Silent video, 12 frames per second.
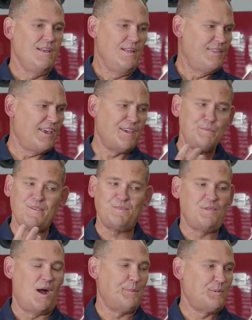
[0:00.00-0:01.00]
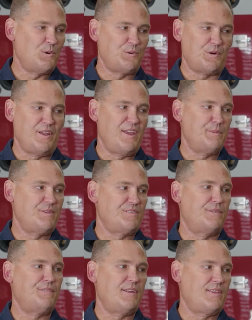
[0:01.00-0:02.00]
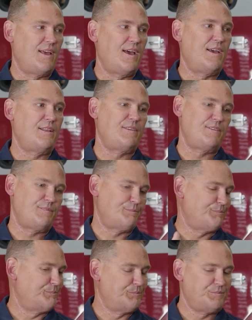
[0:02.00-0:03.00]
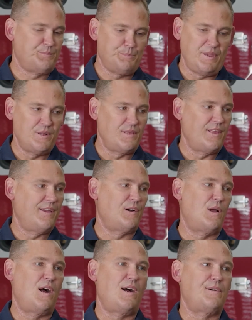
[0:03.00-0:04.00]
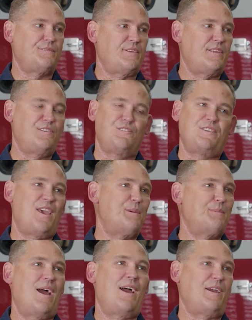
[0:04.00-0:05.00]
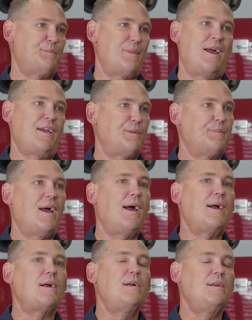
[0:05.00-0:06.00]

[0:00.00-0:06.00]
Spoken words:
gave me some topical cream and stuff like that, and it peeled the layer off and just came back and back and back.